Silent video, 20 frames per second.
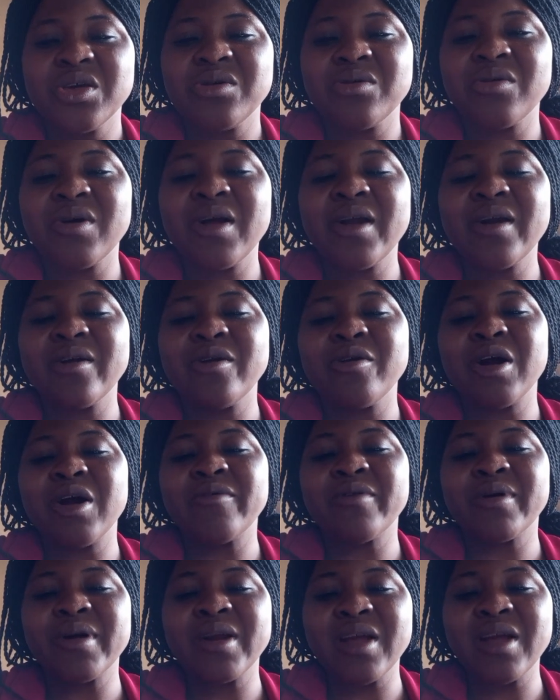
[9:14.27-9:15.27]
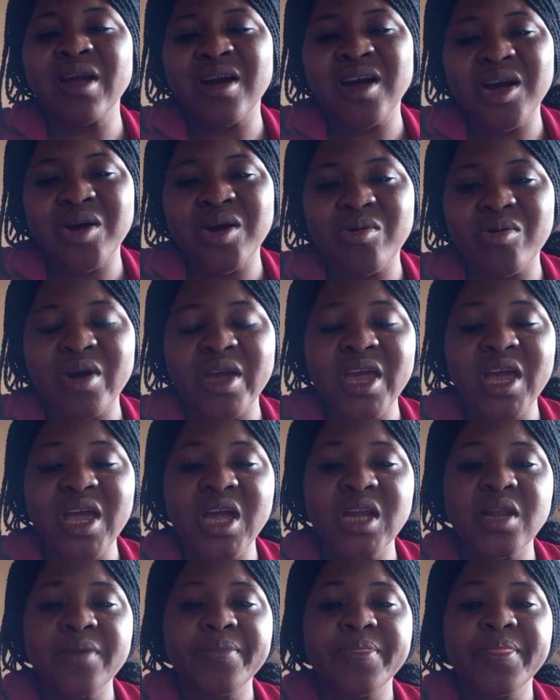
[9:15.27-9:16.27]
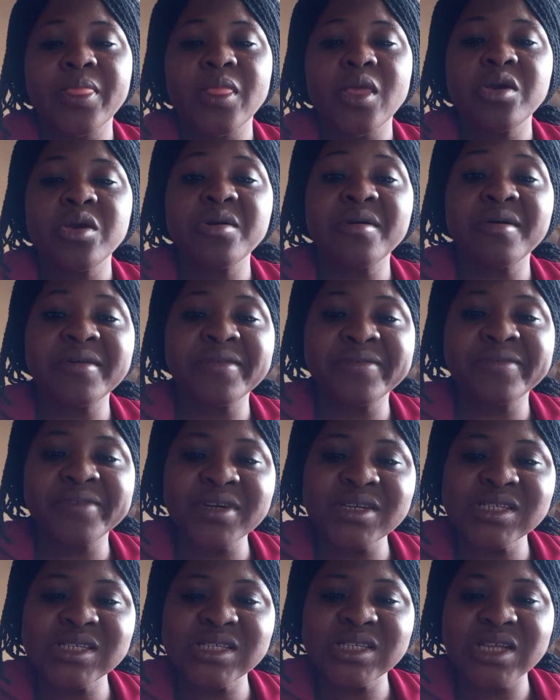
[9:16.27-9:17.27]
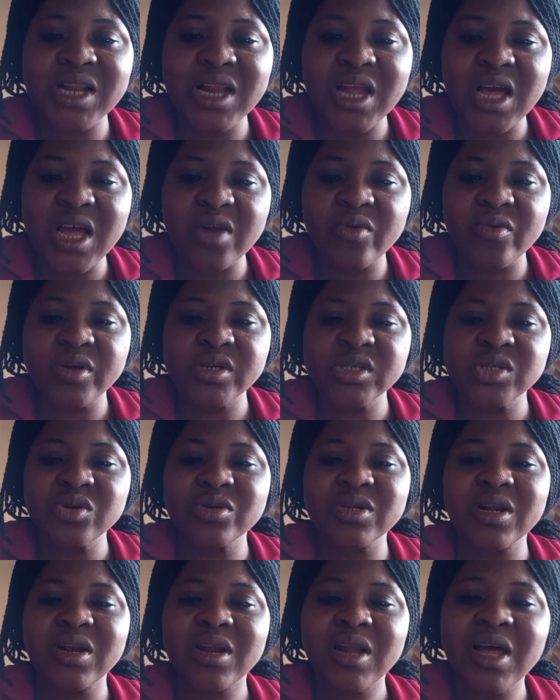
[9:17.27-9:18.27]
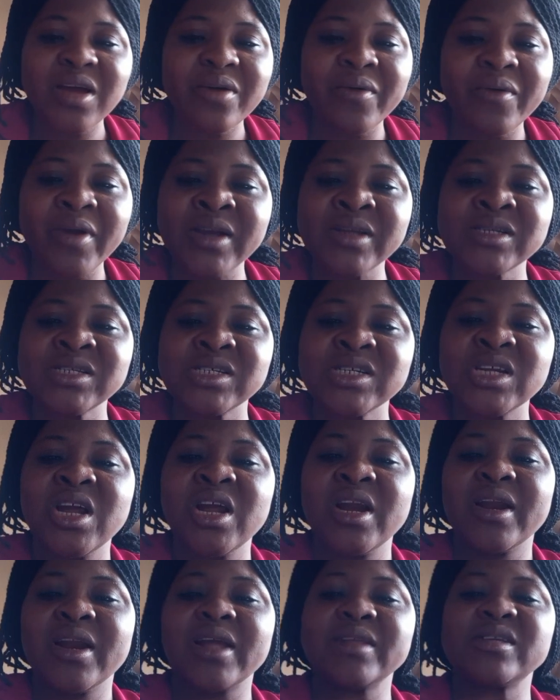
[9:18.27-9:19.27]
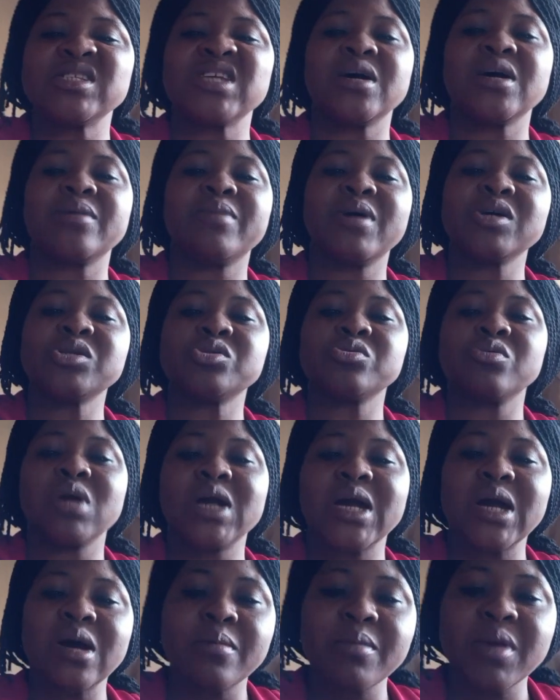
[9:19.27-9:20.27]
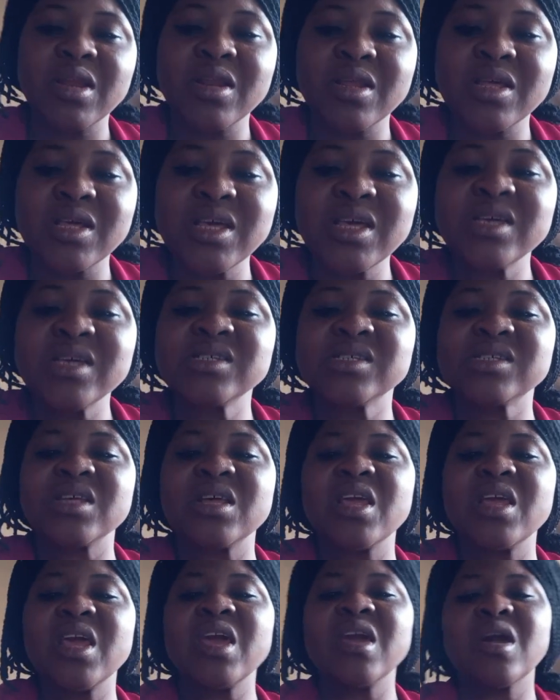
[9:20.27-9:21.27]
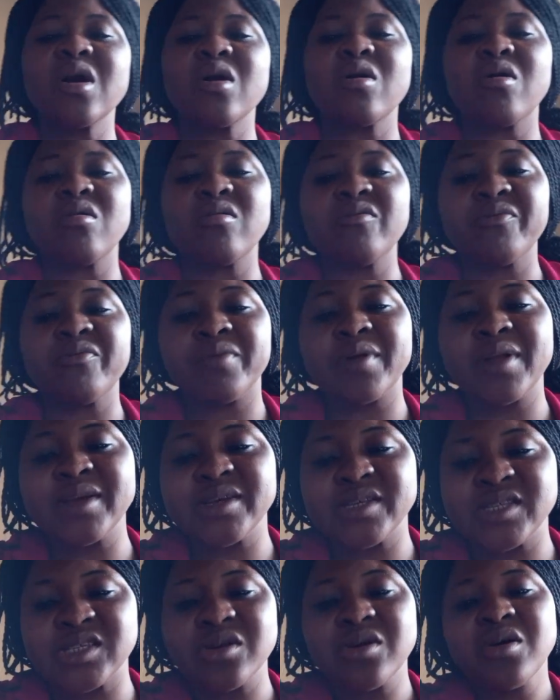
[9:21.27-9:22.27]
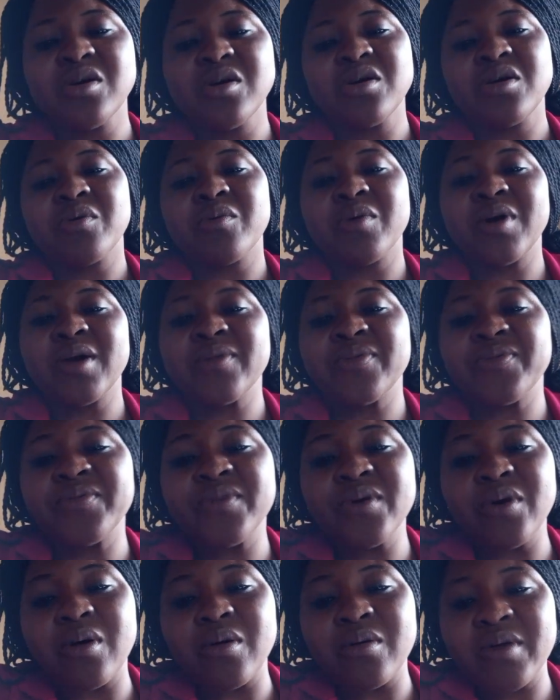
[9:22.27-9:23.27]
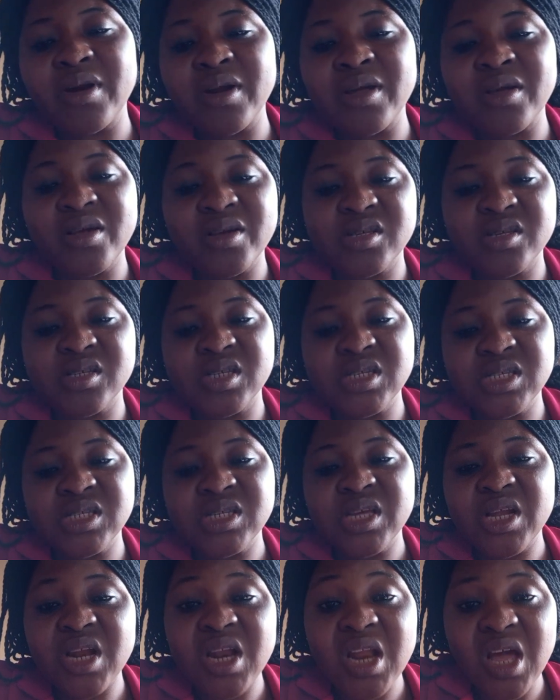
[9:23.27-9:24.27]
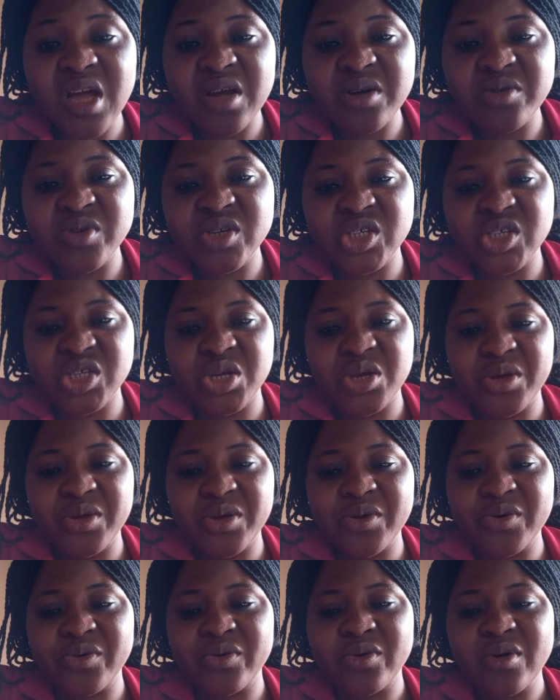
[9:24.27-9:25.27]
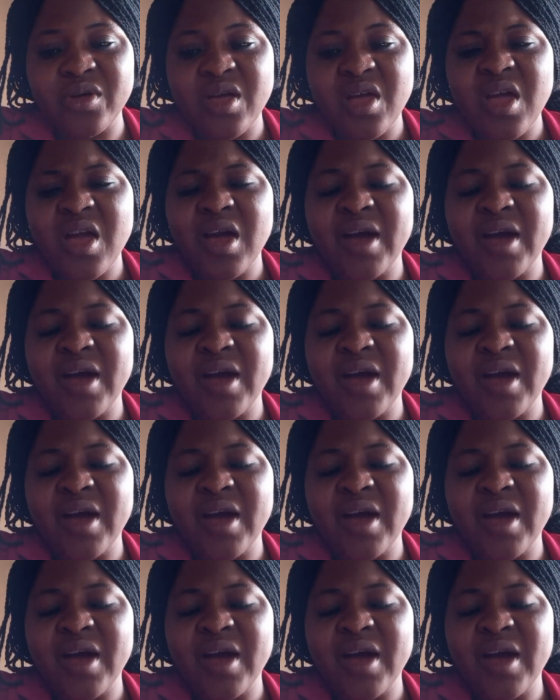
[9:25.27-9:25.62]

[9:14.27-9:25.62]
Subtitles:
You have already acquired your first language. So the language that is about to come in is in conflict with the already existing language in you.